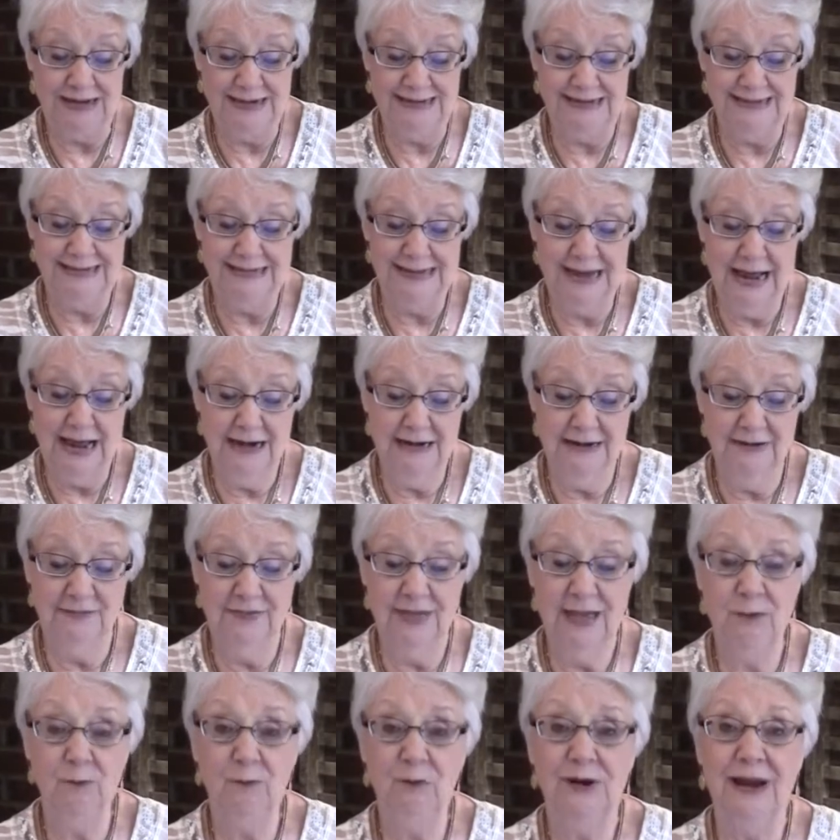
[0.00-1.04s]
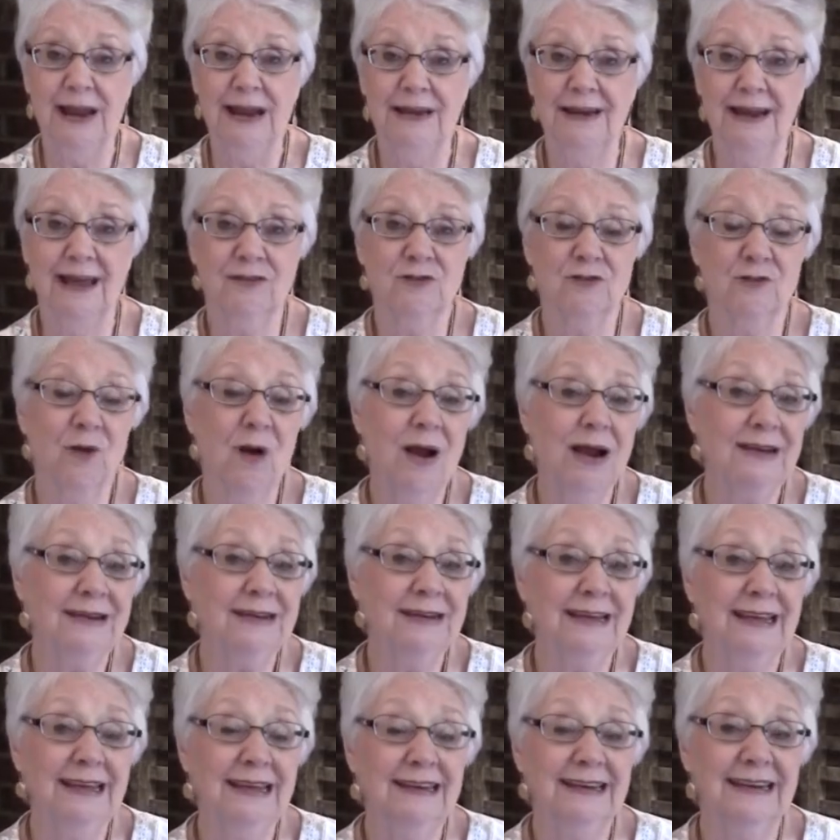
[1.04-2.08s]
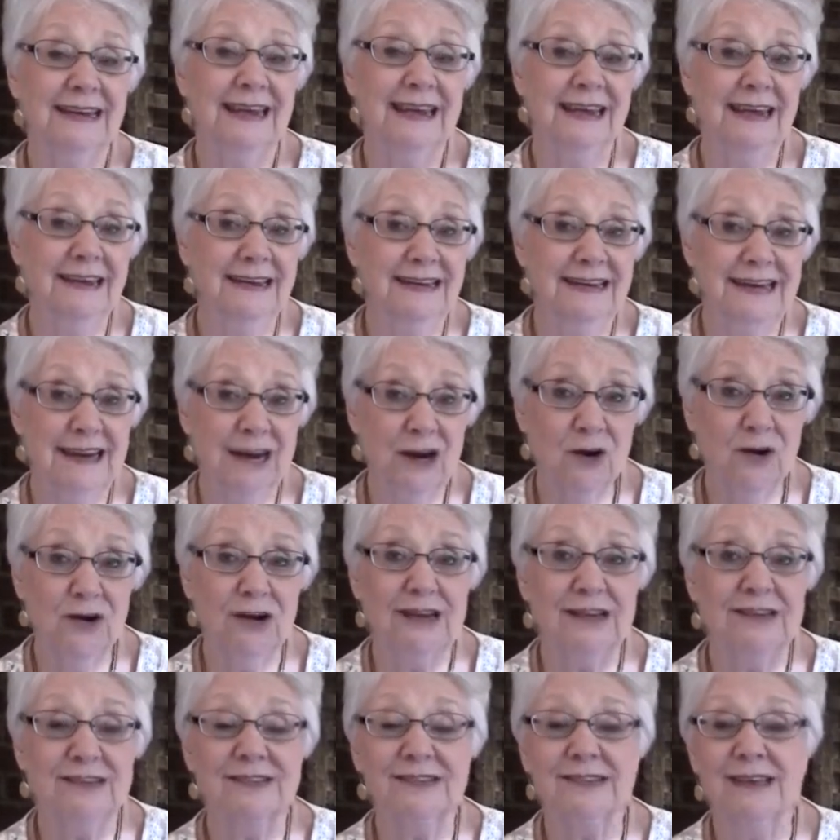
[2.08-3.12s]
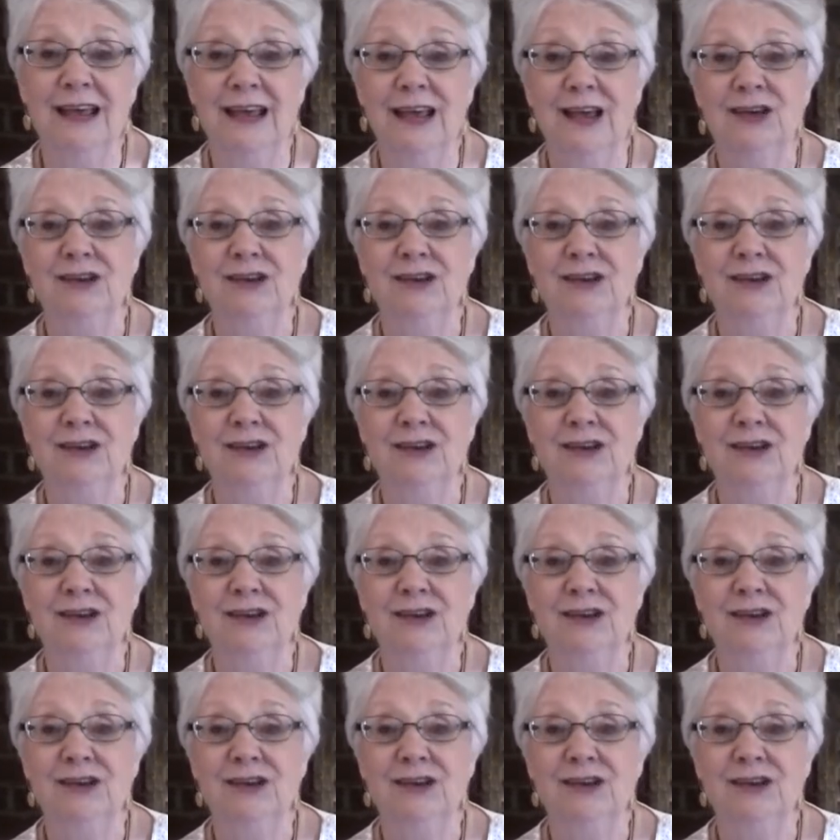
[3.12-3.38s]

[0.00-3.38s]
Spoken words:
decided they would try to get King Darius